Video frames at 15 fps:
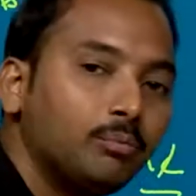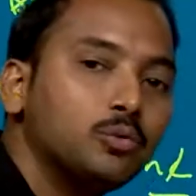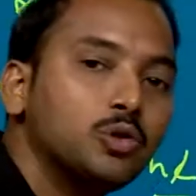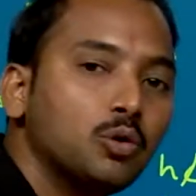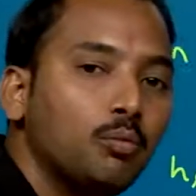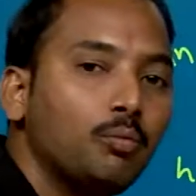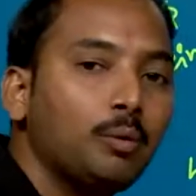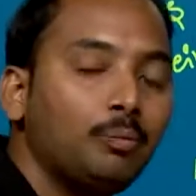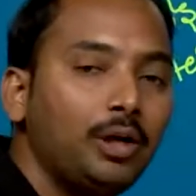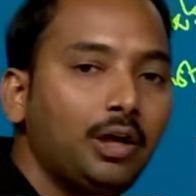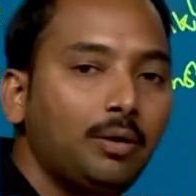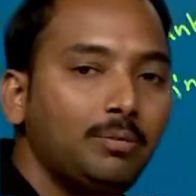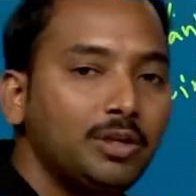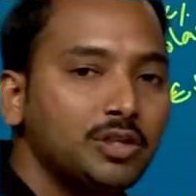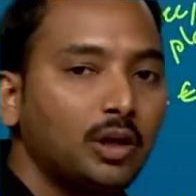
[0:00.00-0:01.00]
So
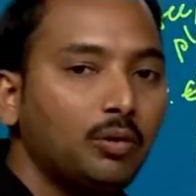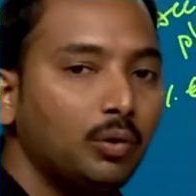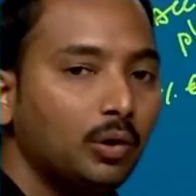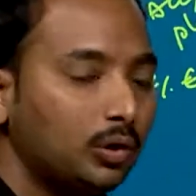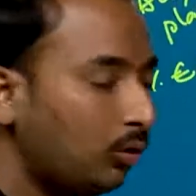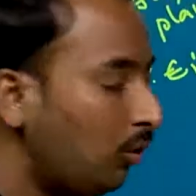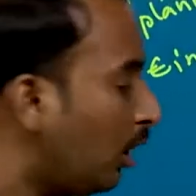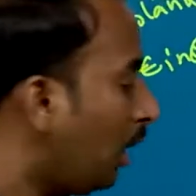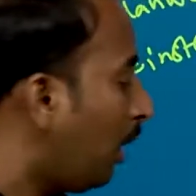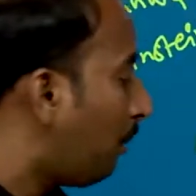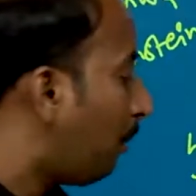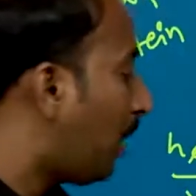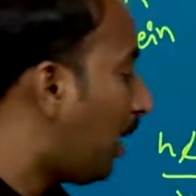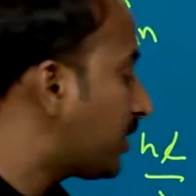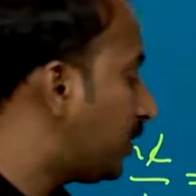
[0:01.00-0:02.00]
momentum is equal to
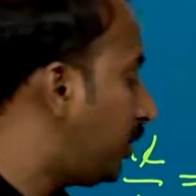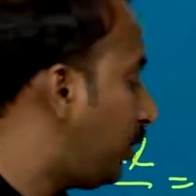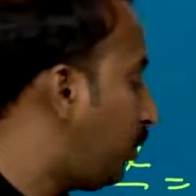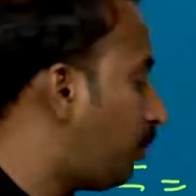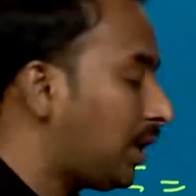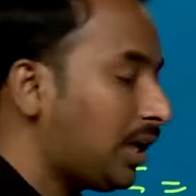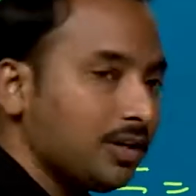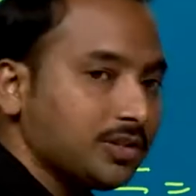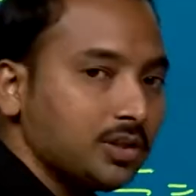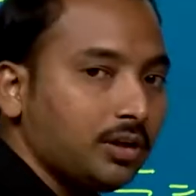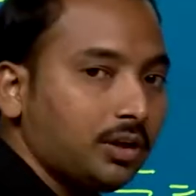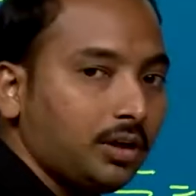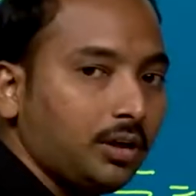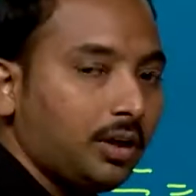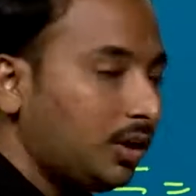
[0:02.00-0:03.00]
mass into velocity.